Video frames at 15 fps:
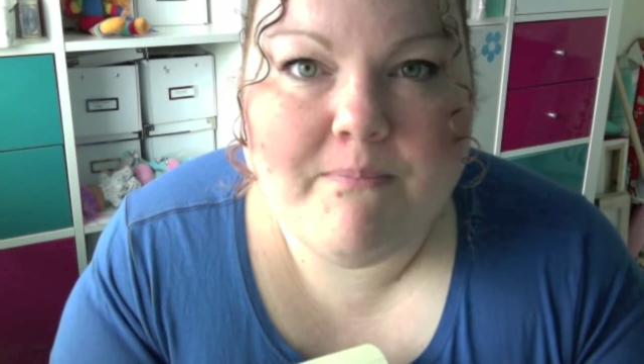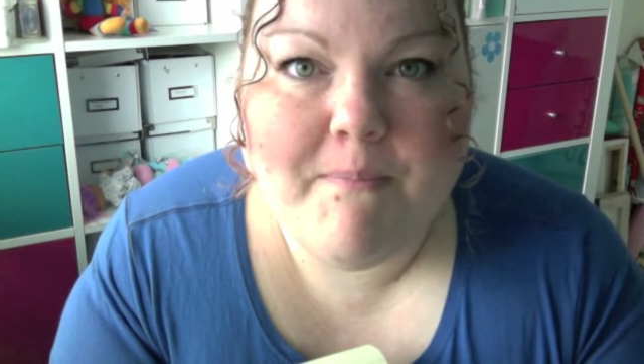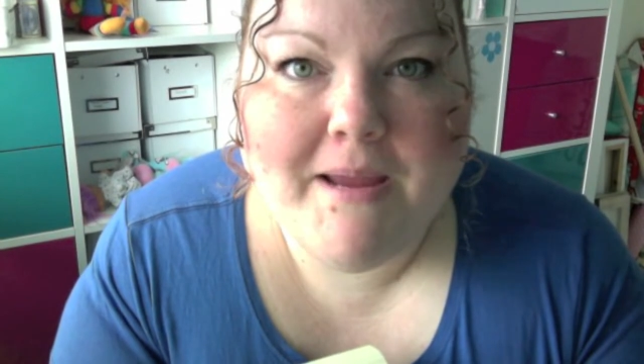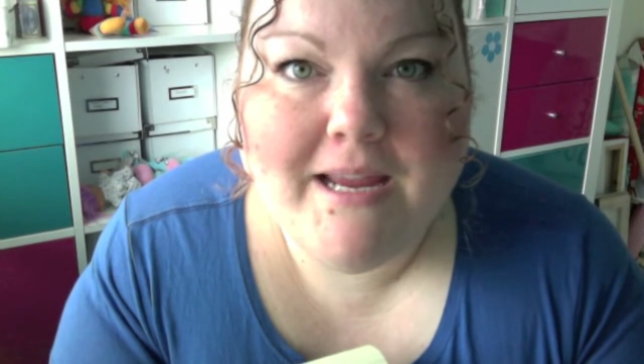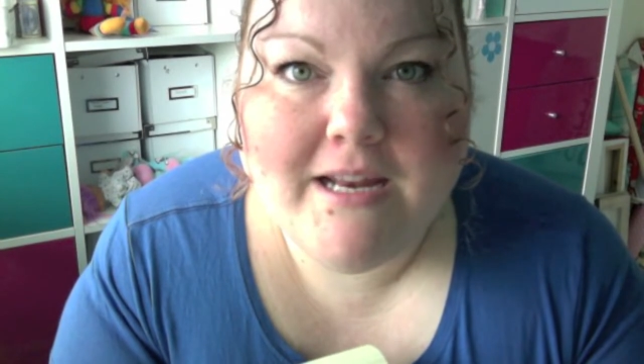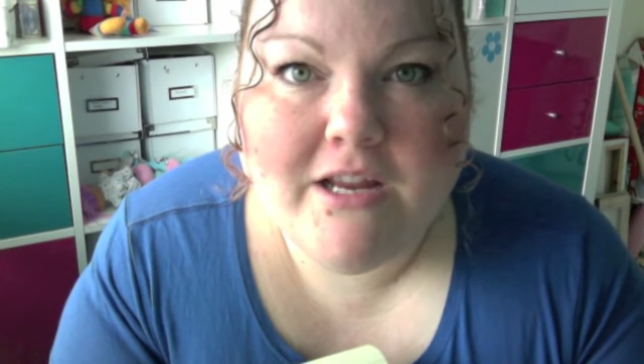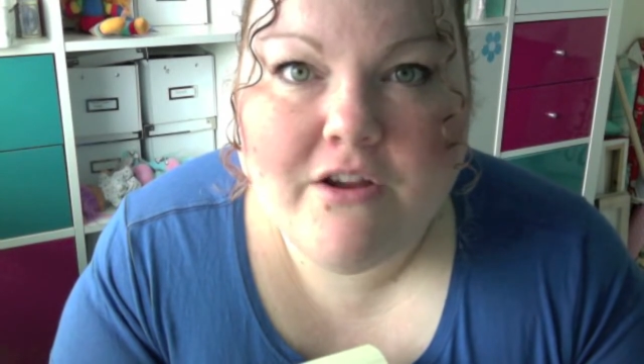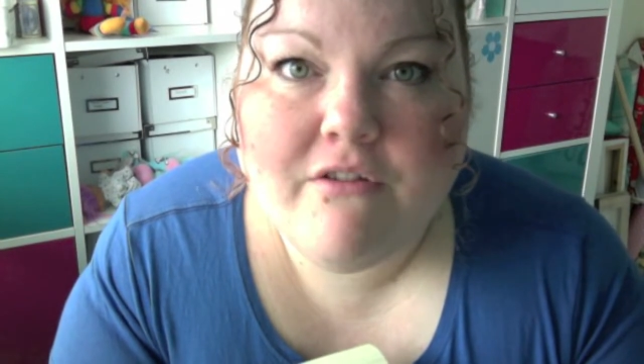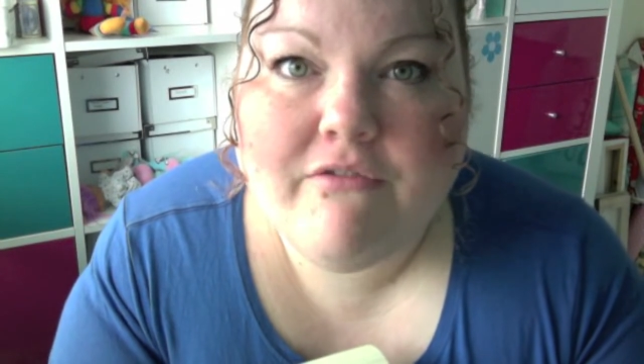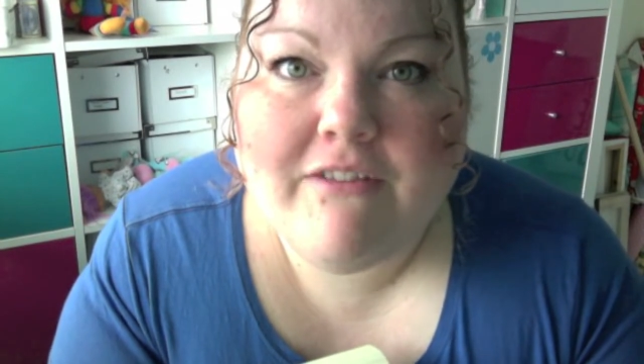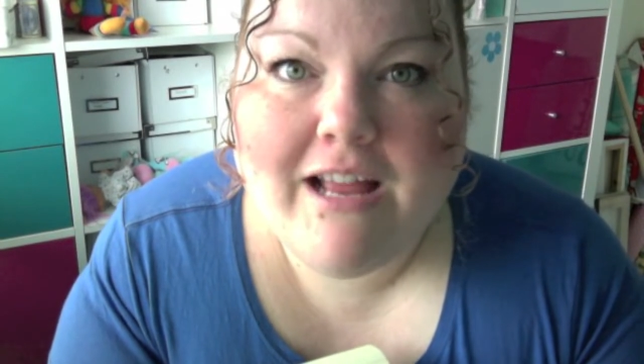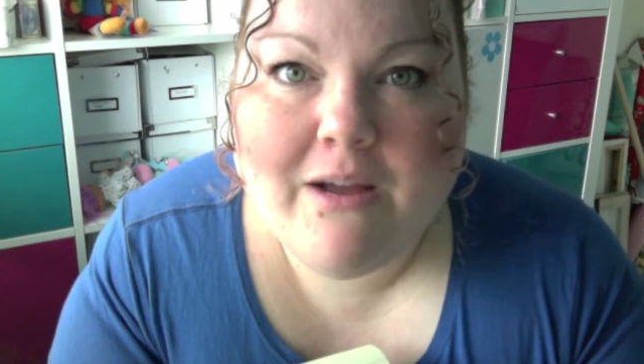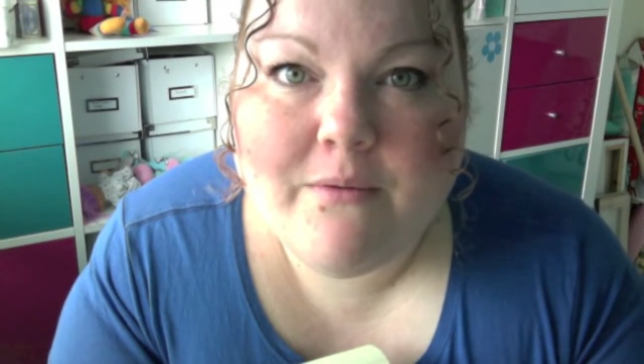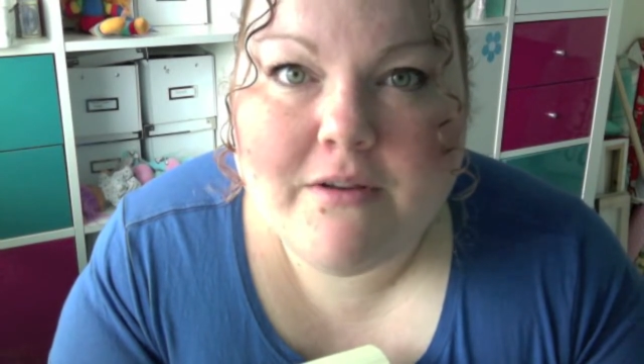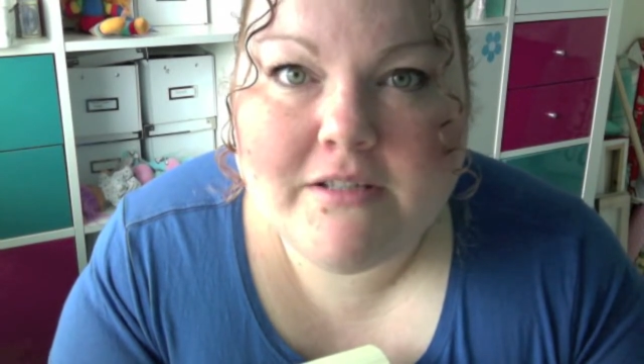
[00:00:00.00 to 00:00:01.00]
meaning of
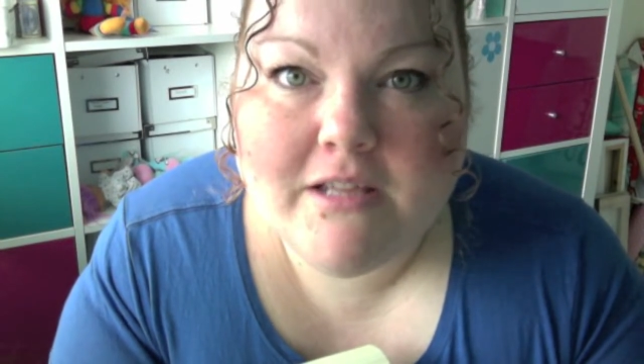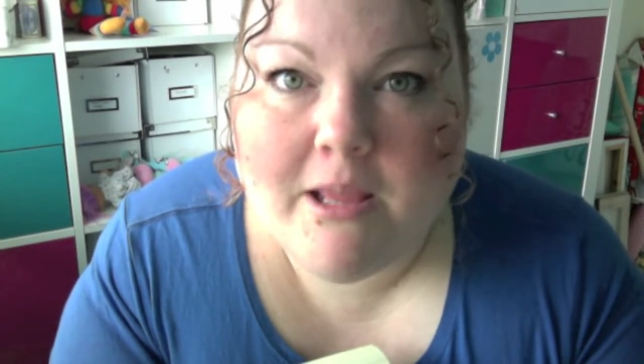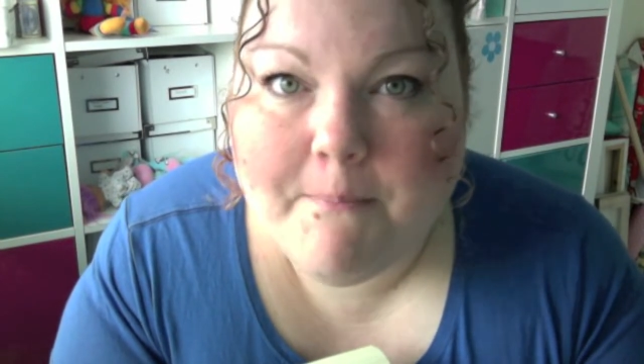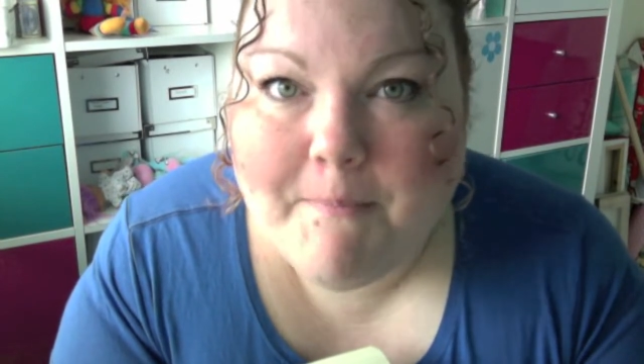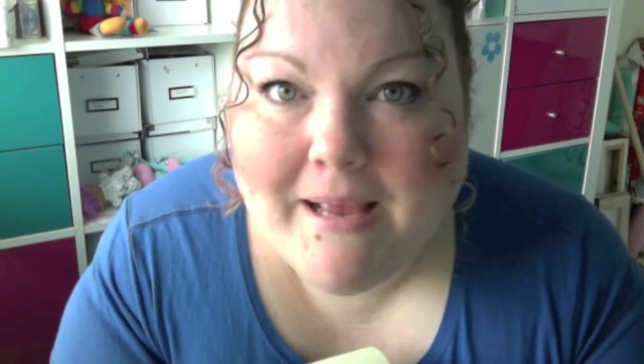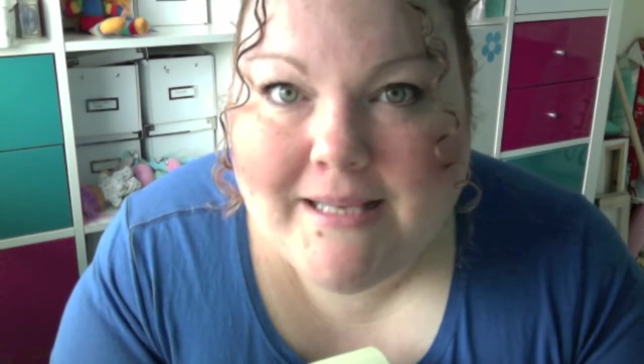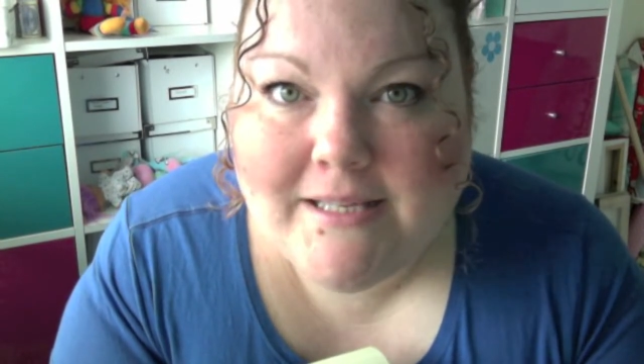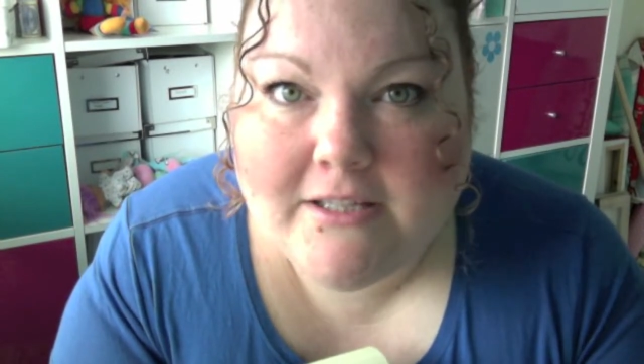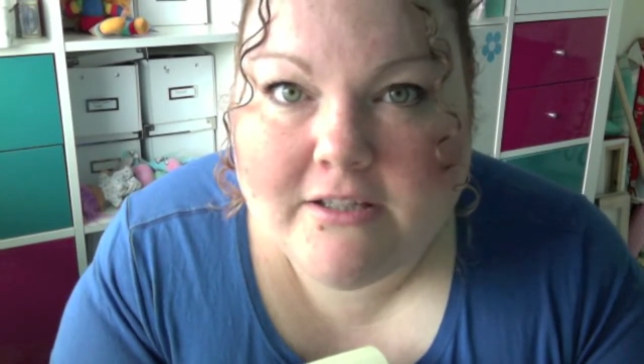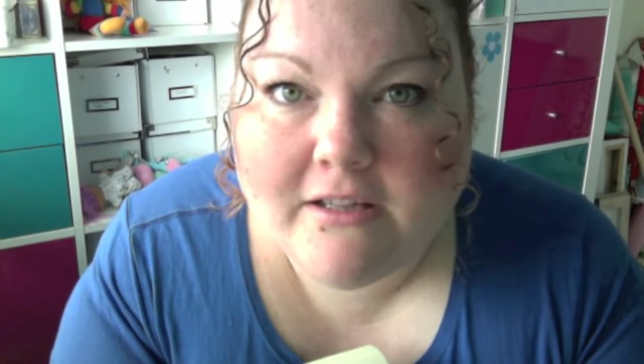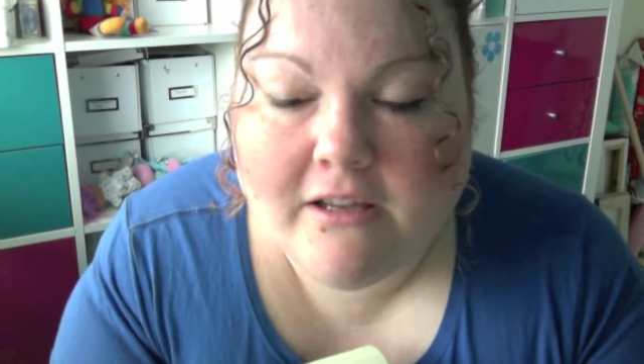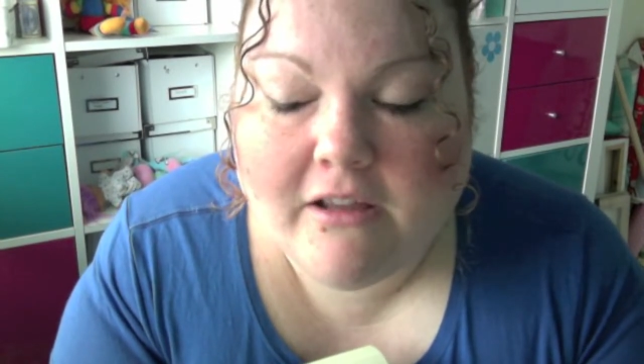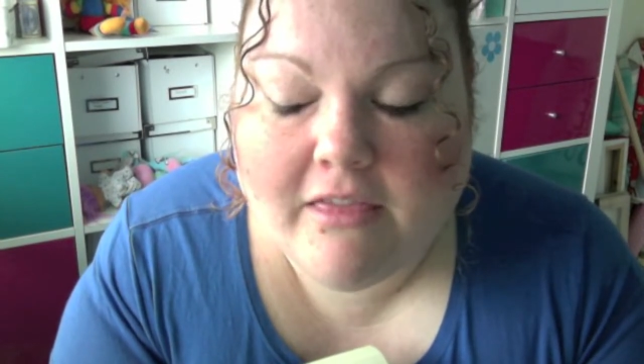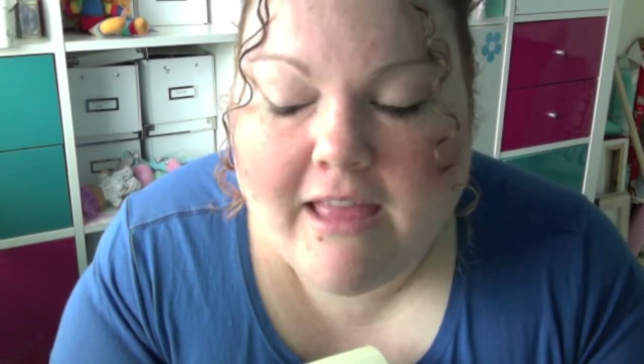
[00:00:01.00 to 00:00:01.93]
flowers and the message that